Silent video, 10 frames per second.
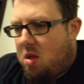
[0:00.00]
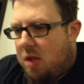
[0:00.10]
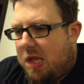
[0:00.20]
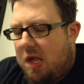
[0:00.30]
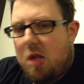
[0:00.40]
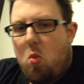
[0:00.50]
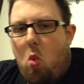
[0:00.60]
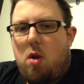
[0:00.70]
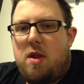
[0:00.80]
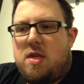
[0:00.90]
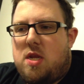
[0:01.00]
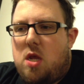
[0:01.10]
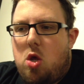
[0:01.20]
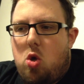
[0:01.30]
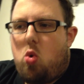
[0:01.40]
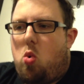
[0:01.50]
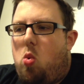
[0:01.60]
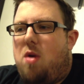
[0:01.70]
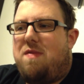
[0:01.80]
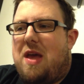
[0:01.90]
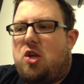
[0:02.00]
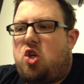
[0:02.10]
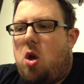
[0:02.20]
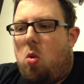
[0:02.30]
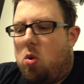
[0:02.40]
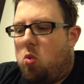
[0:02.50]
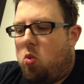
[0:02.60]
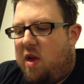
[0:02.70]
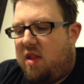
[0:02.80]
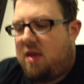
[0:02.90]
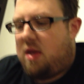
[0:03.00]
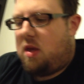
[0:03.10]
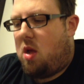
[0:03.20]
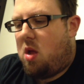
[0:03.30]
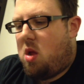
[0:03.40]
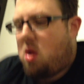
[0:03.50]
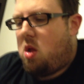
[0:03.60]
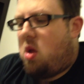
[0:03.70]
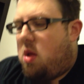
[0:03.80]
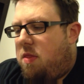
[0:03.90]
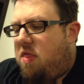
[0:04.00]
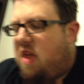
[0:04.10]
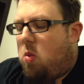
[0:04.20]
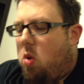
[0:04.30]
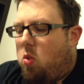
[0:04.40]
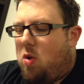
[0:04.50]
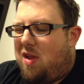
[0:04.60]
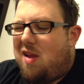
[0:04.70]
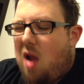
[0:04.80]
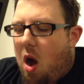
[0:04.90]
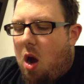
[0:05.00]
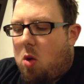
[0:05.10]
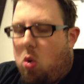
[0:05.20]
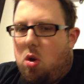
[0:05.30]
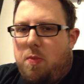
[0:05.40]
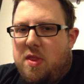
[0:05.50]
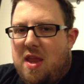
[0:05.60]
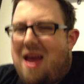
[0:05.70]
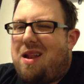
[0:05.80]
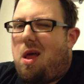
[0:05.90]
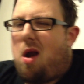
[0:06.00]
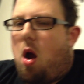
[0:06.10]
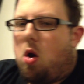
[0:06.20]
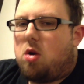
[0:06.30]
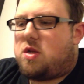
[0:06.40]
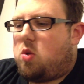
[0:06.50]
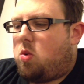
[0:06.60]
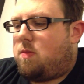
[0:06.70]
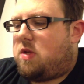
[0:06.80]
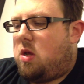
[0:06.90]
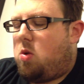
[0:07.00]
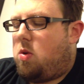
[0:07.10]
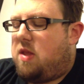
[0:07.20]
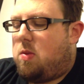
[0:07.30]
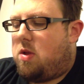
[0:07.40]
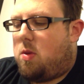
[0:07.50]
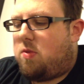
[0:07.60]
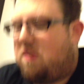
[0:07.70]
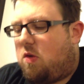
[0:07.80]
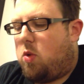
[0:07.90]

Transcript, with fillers: season one and two of that show were really they were really awkward, but then had a lot of heart to them too, and they, it was just a